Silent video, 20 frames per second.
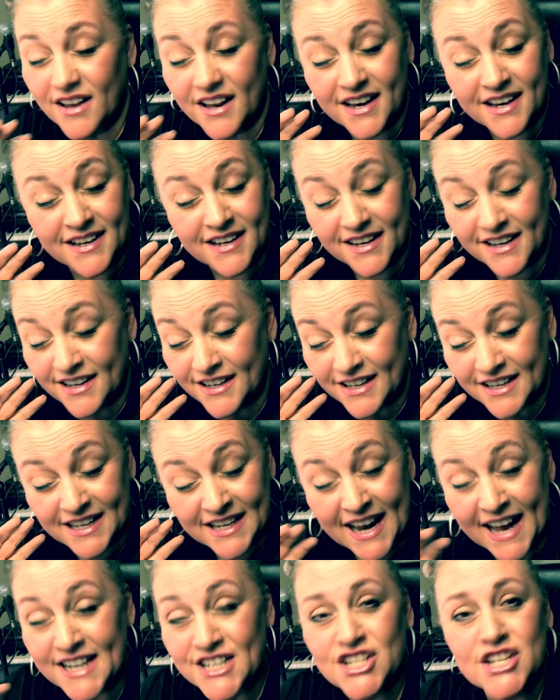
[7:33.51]
It
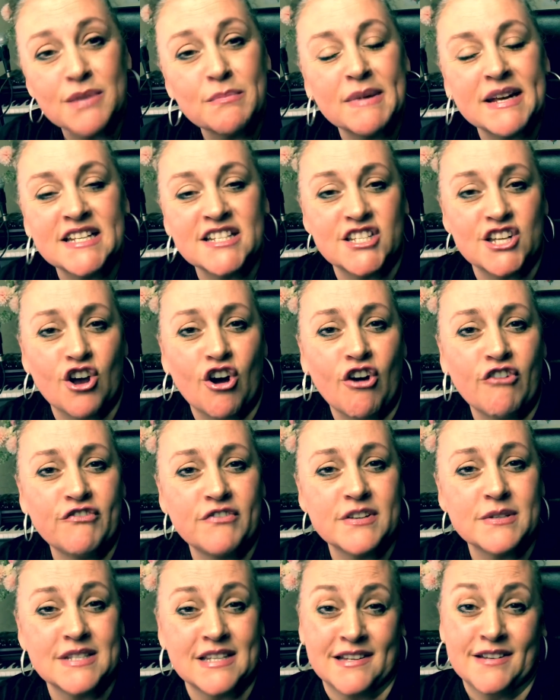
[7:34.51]
actually means the
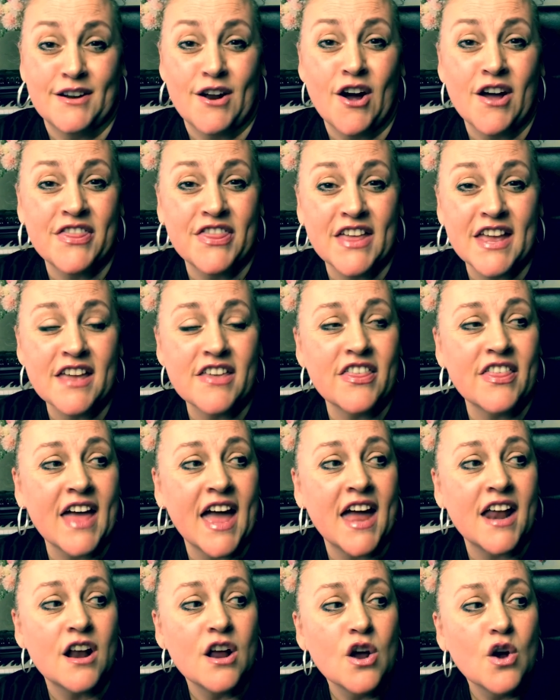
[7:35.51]
opposite. I think
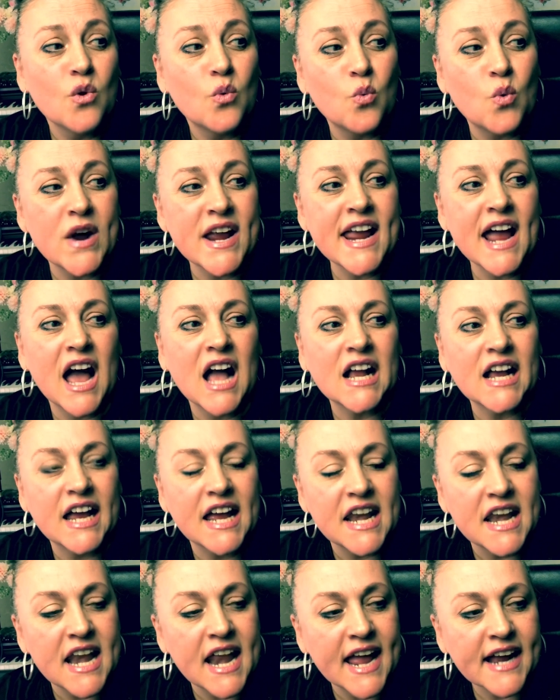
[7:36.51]
that we are
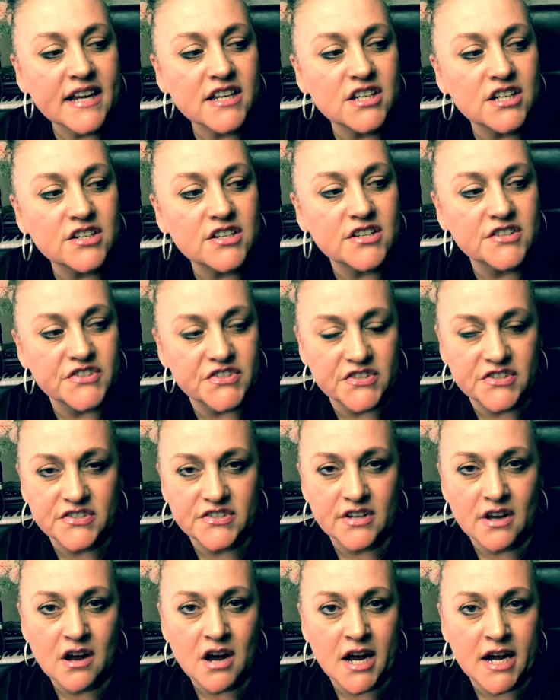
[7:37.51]
connected to
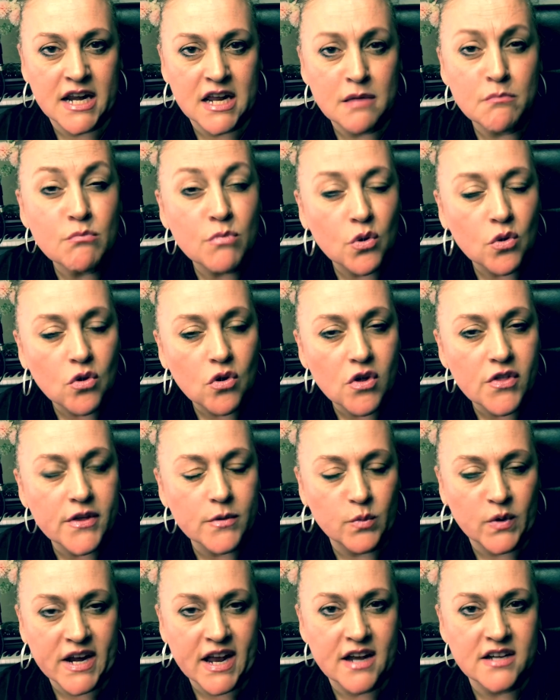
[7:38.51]
society more than
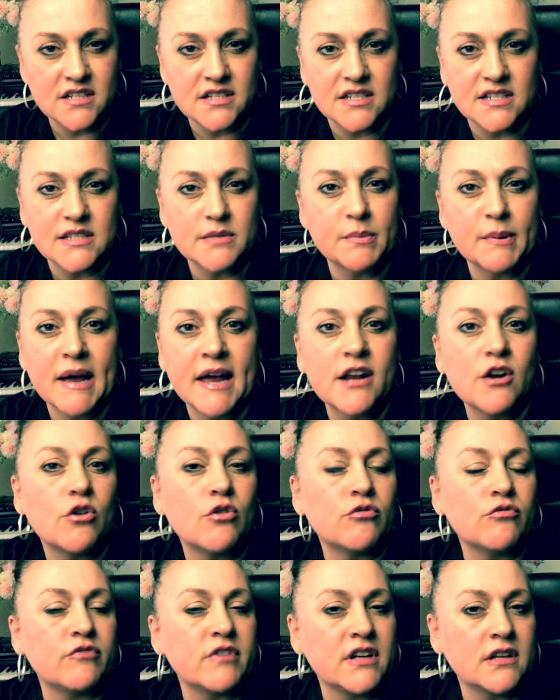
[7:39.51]
we anticipate
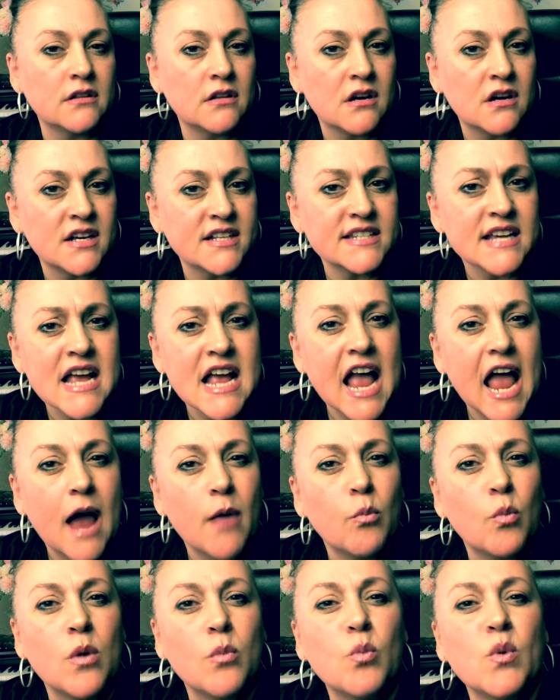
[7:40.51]
or realize.
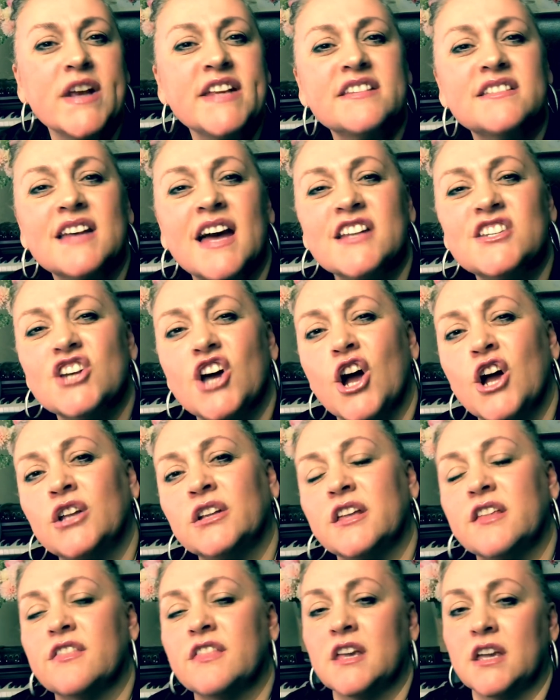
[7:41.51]
And when we start to
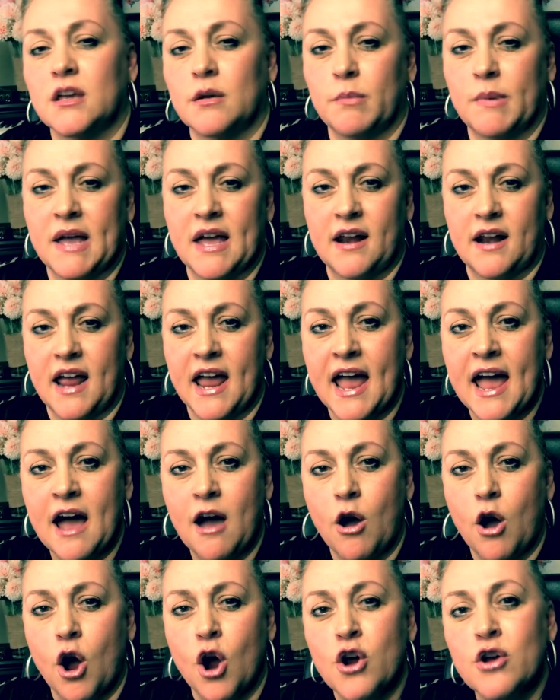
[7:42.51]
only think about
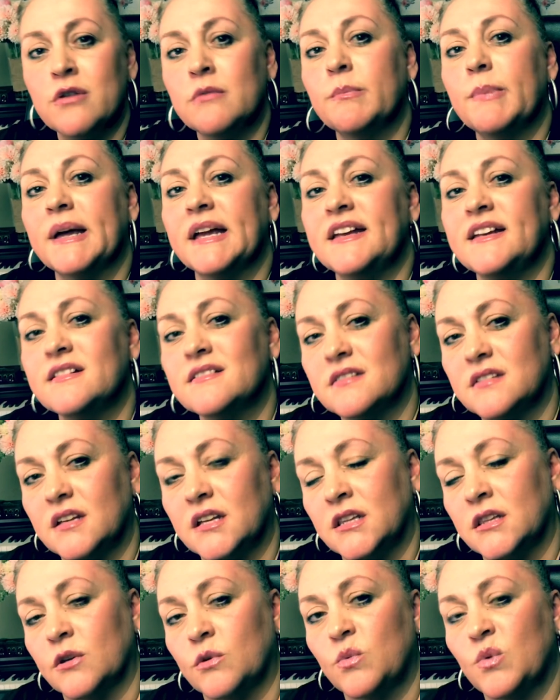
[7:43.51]
our own peace
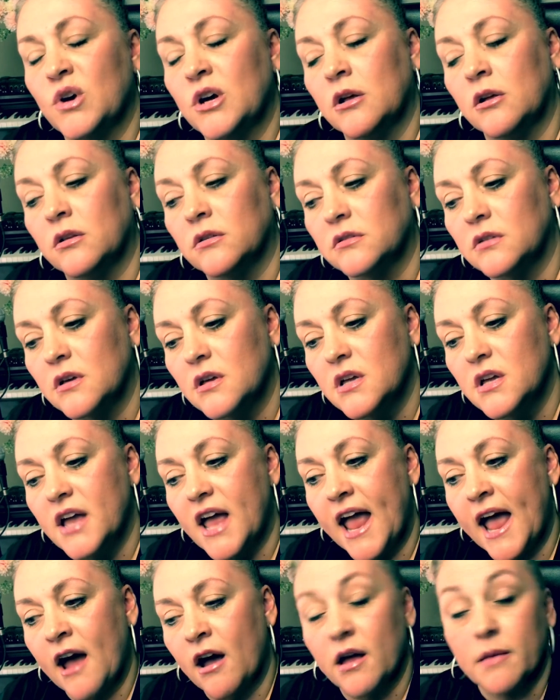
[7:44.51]
in the world,
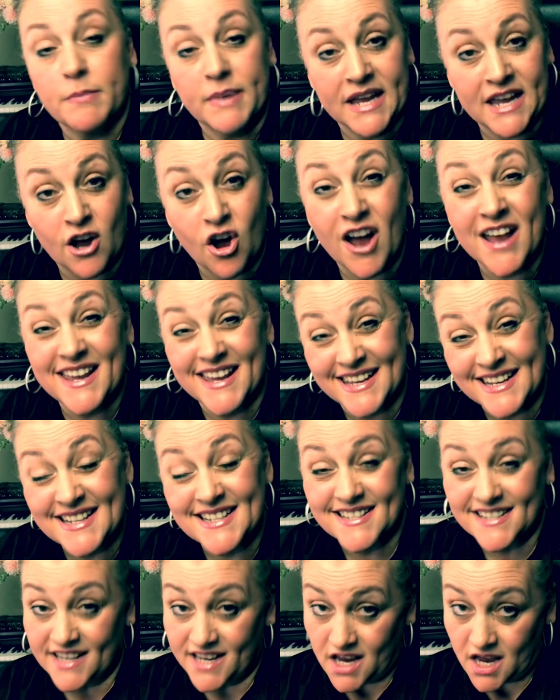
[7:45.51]
our
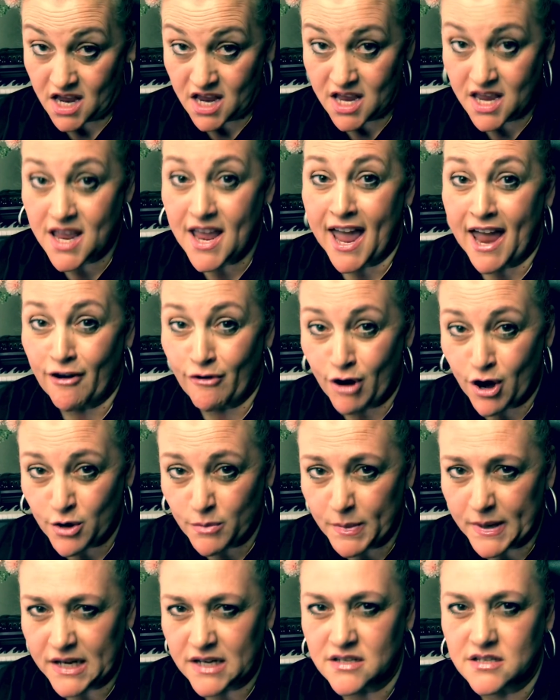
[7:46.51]
P-I-E-C-E, our own
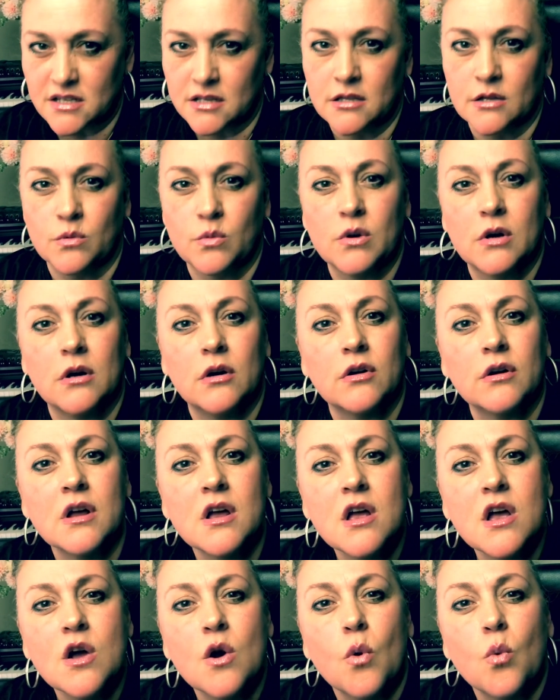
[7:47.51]
peace in the world,
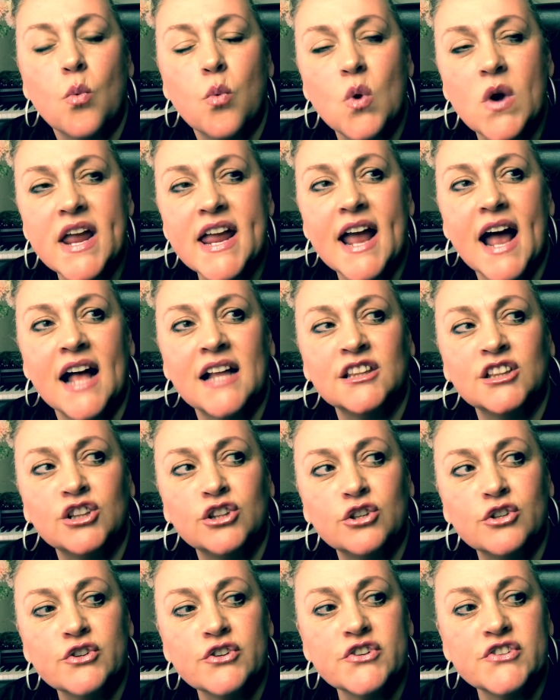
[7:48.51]
we are
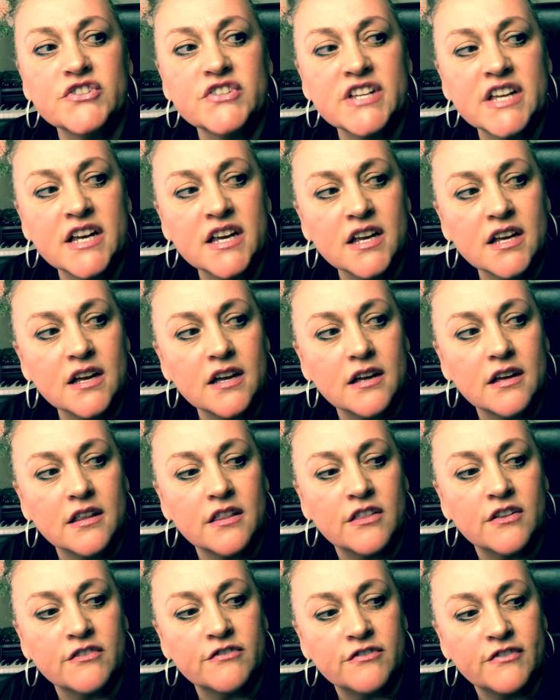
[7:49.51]
losing
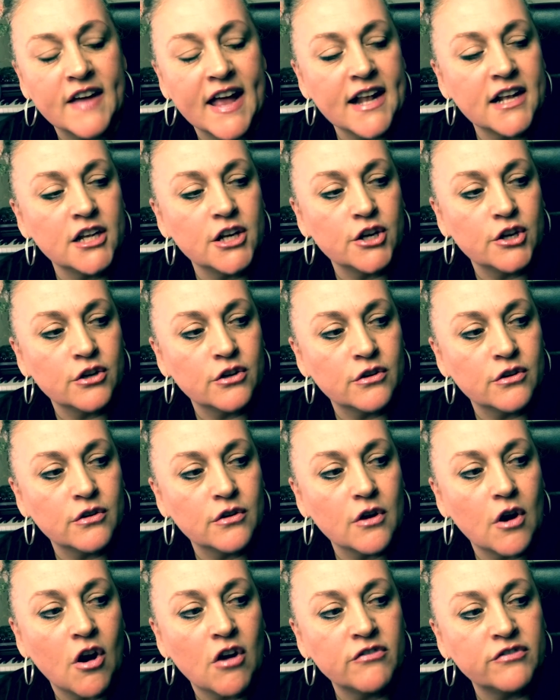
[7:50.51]
the value
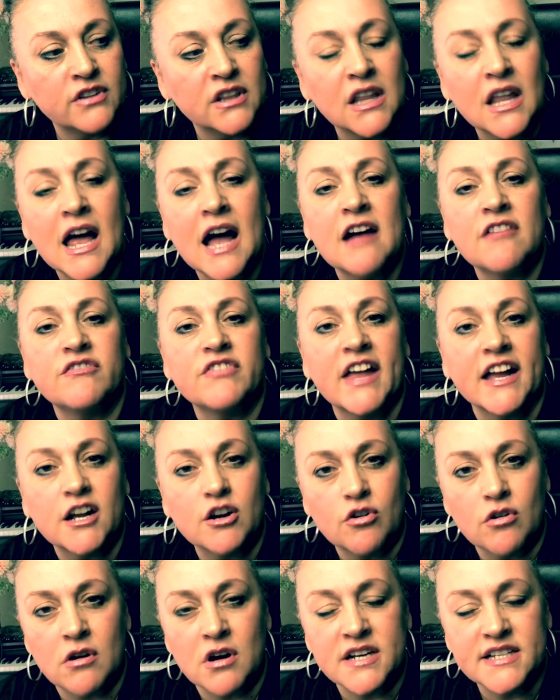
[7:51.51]
of love that
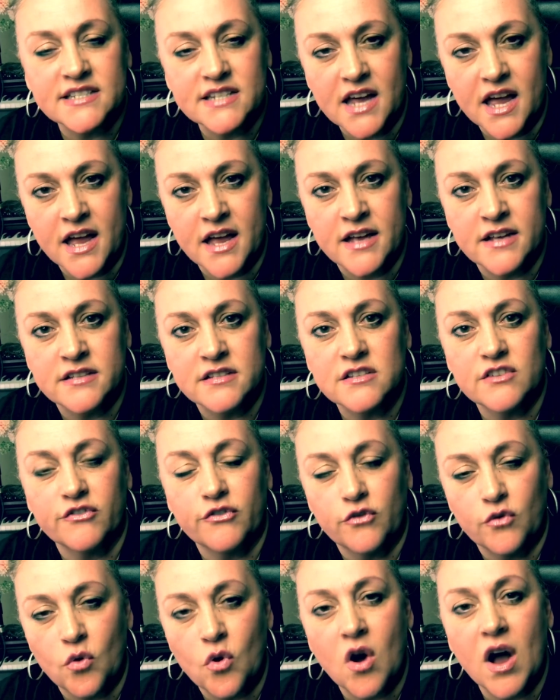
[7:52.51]
Christ has
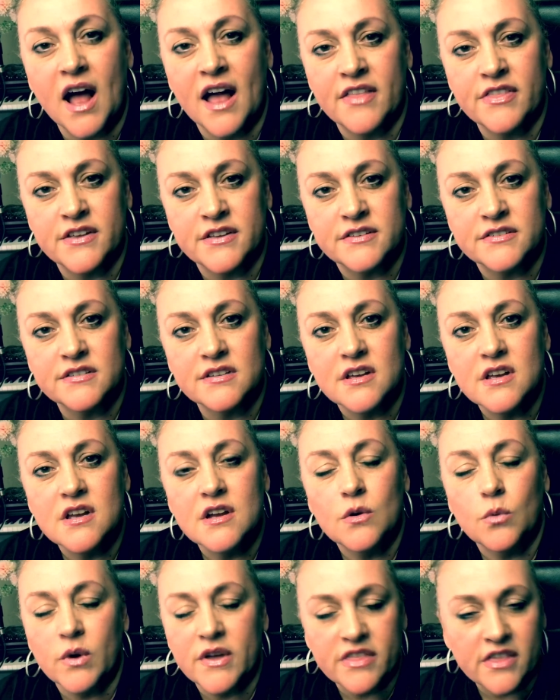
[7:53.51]
for others,
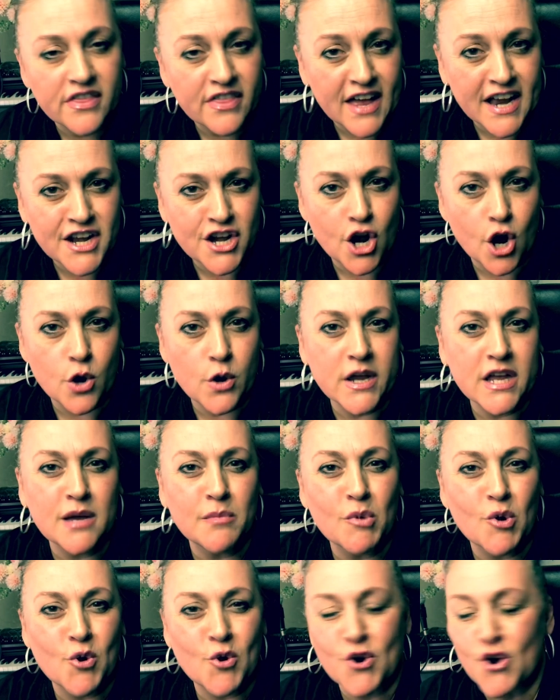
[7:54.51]
whether they know
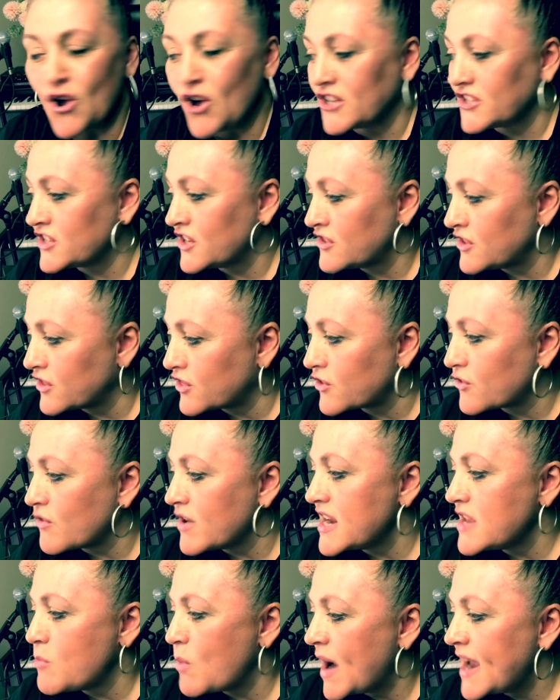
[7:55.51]
him or not. So the
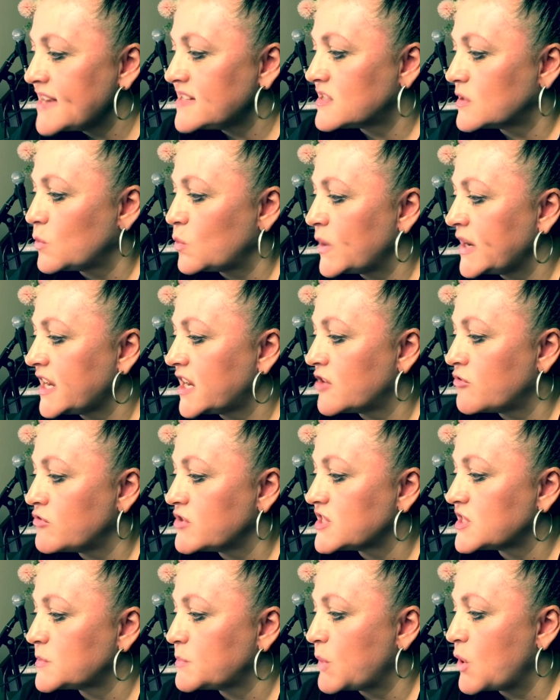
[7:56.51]
three ways that we can
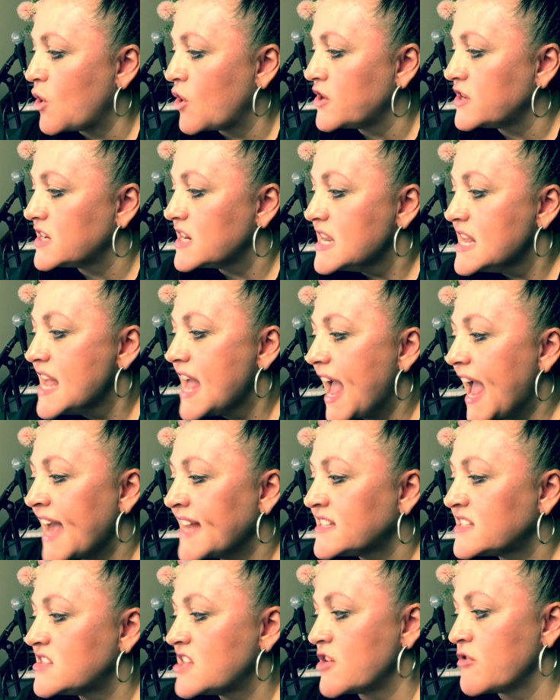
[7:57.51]
respond
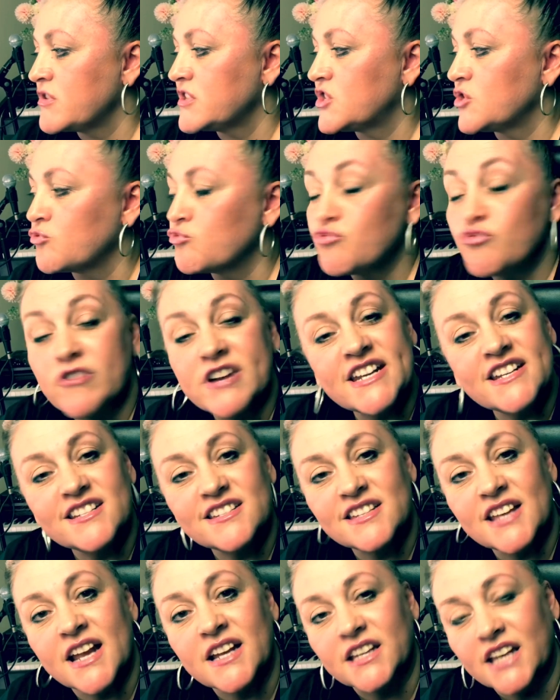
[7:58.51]
as there is a
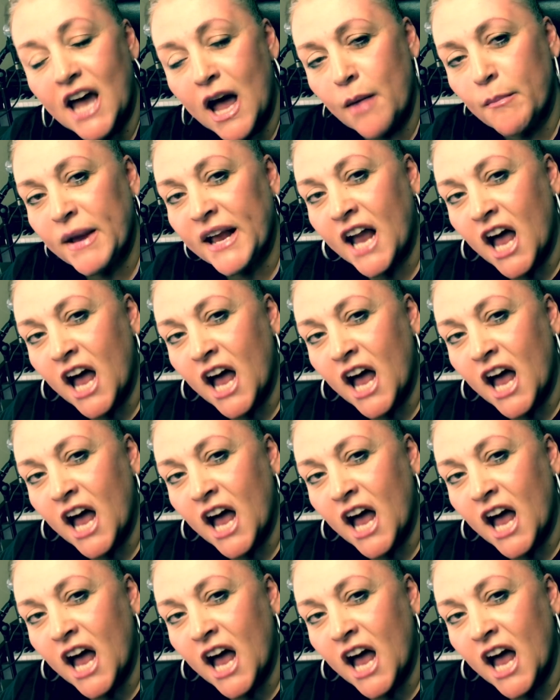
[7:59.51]
reset coming,